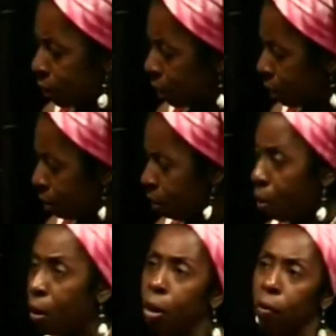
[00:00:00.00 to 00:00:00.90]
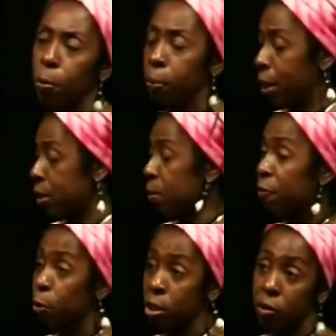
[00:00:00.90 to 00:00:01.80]
have seen all over the place. I
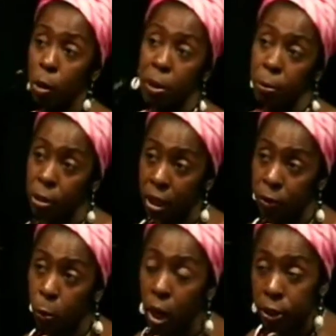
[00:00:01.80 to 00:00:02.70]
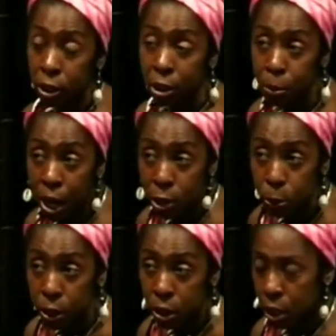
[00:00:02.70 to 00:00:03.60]
mean, first of all, people think of the Washington
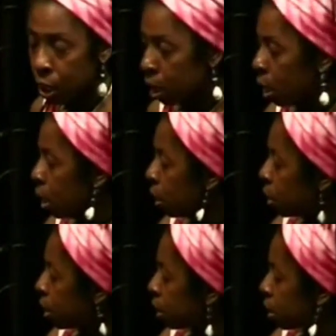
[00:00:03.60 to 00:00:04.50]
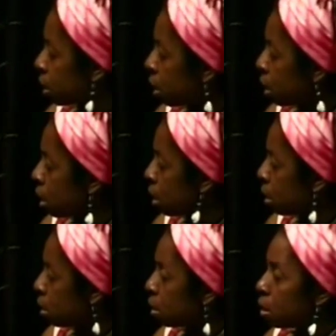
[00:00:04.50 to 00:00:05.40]
Monument. This
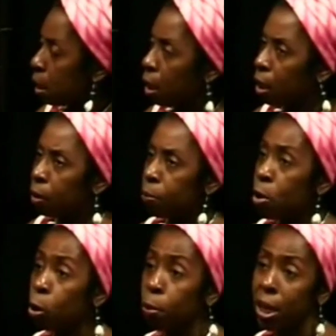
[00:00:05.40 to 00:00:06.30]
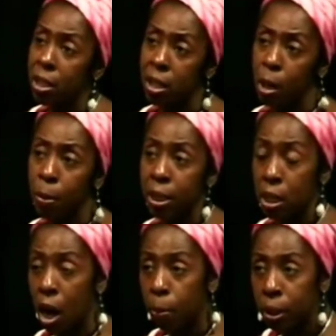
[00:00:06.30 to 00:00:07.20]
is known by some
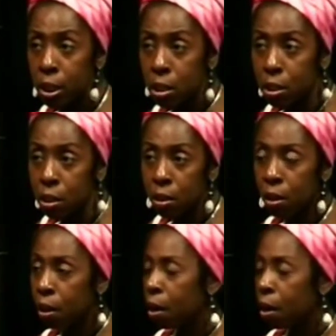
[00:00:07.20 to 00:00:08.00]
as an obelisk.